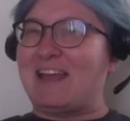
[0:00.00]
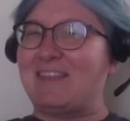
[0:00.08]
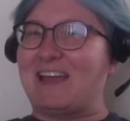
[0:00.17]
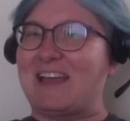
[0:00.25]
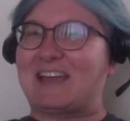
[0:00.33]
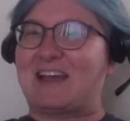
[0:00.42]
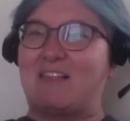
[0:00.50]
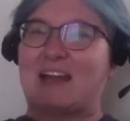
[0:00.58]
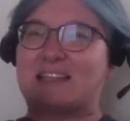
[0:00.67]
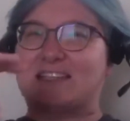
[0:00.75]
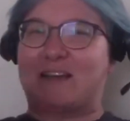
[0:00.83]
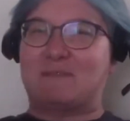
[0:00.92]
And like a
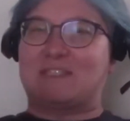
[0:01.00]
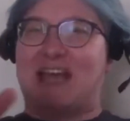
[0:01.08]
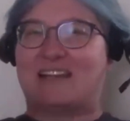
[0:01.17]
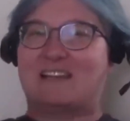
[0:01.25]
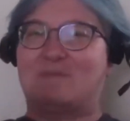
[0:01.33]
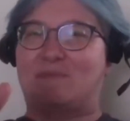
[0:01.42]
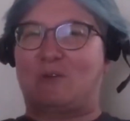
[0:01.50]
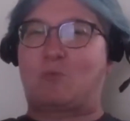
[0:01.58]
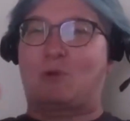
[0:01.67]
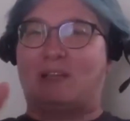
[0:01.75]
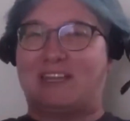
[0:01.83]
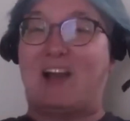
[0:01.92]
lot of times that can be
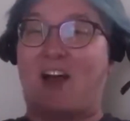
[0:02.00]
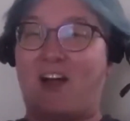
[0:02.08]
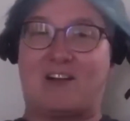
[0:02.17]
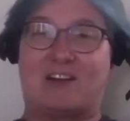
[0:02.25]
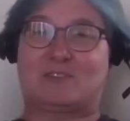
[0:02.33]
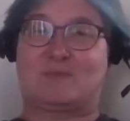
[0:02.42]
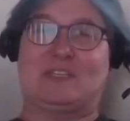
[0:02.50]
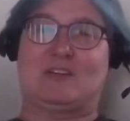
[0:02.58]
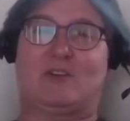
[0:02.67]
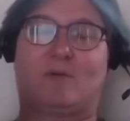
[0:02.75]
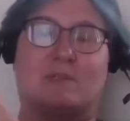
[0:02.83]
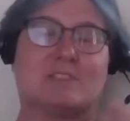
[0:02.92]
really hard because we
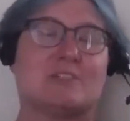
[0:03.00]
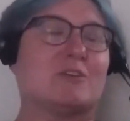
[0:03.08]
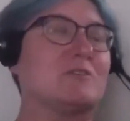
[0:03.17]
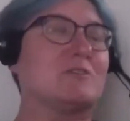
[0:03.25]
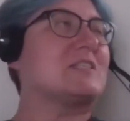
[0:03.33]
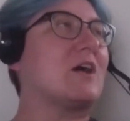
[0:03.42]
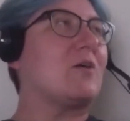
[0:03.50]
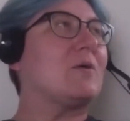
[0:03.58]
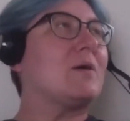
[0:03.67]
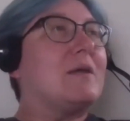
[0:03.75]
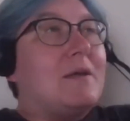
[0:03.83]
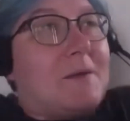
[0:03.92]
don't know what to do. So
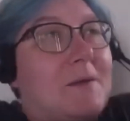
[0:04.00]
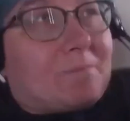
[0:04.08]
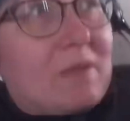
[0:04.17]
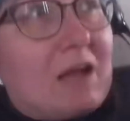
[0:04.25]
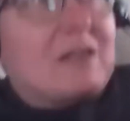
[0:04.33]
a